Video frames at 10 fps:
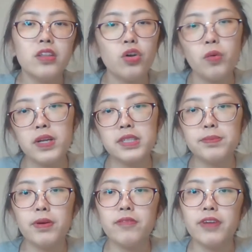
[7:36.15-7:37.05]
No one is
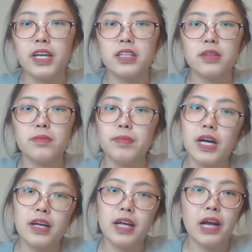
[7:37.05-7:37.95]
perfect,
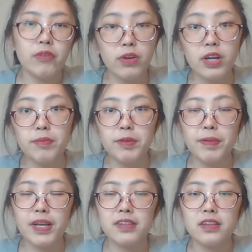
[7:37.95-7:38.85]
but everyone can be
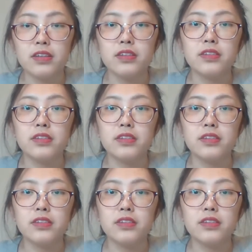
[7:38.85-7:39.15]
better,